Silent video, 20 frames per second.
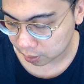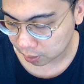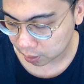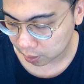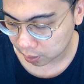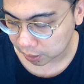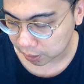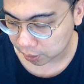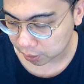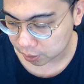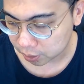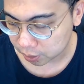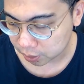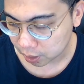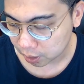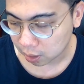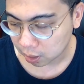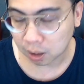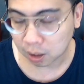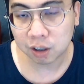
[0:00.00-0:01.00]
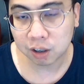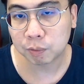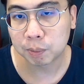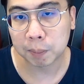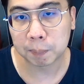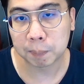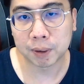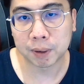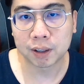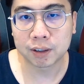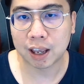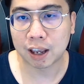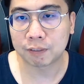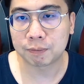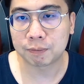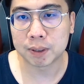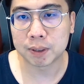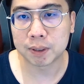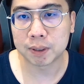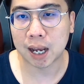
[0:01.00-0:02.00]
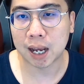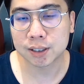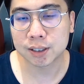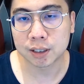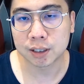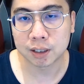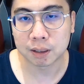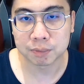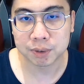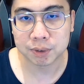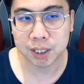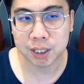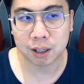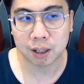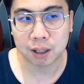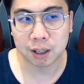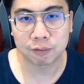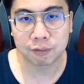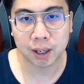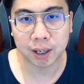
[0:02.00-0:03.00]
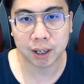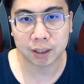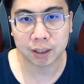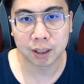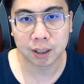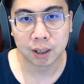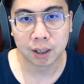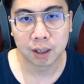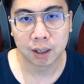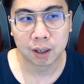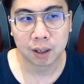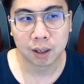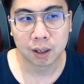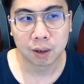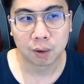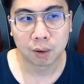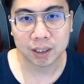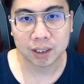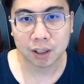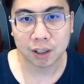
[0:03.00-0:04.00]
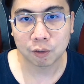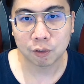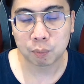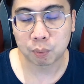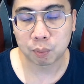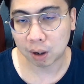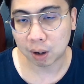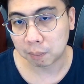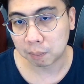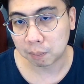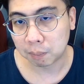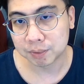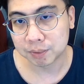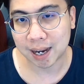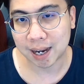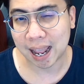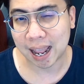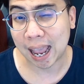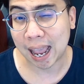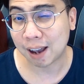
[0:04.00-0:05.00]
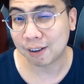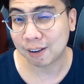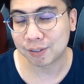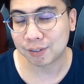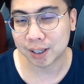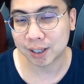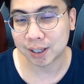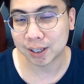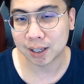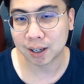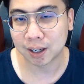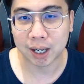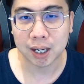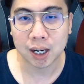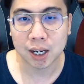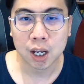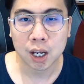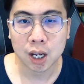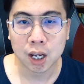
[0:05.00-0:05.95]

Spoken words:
Because a lot of people, they have been asking themselves like, what kind of problems that I have right now, right?